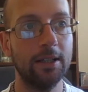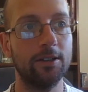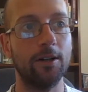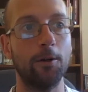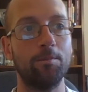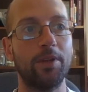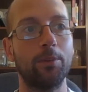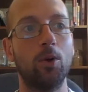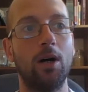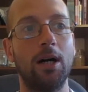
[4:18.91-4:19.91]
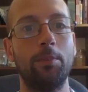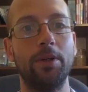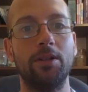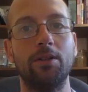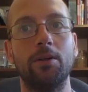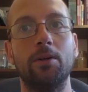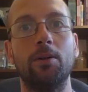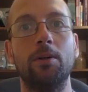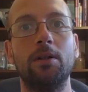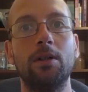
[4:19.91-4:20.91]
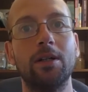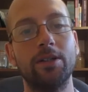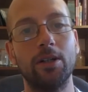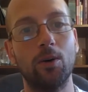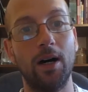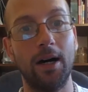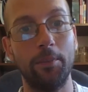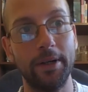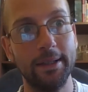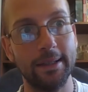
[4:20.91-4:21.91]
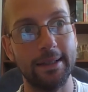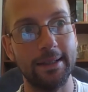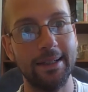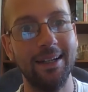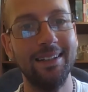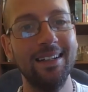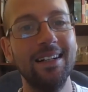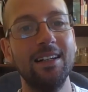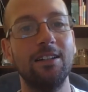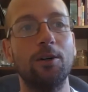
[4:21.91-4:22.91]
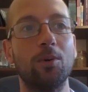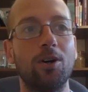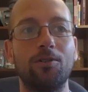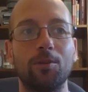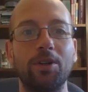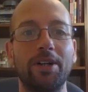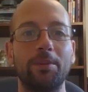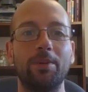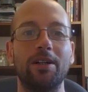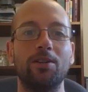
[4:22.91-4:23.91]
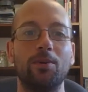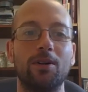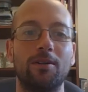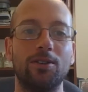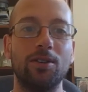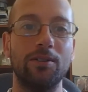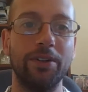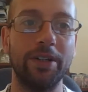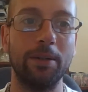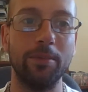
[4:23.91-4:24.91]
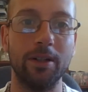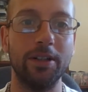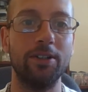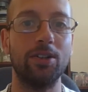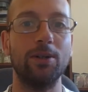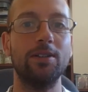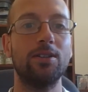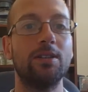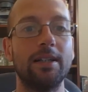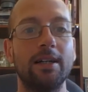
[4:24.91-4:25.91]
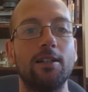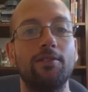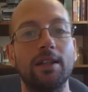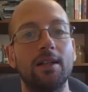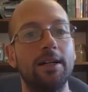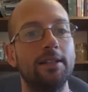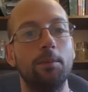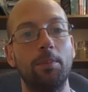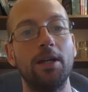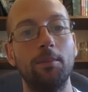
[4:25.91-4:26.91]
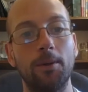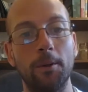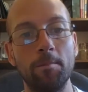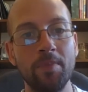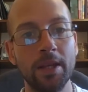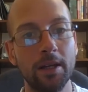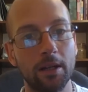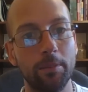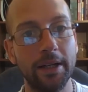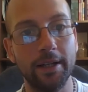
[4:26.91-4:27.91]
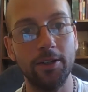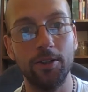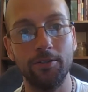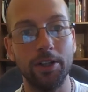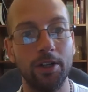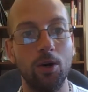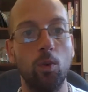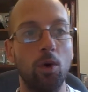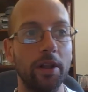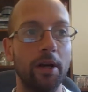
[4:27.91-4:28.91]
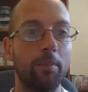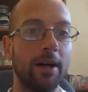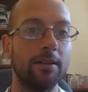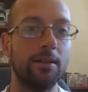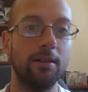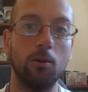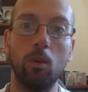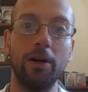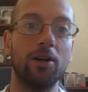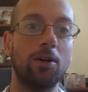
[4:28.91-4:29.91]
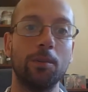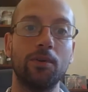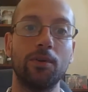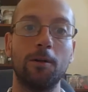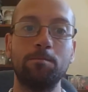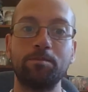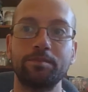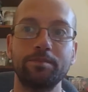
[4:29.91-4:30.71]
So I'm quite happy to, I say quite happy, you know, we're all from the same place, we all study the same knowledge, so it's just a case of enlightening people and making sure they know what they're practicing and where it comes from,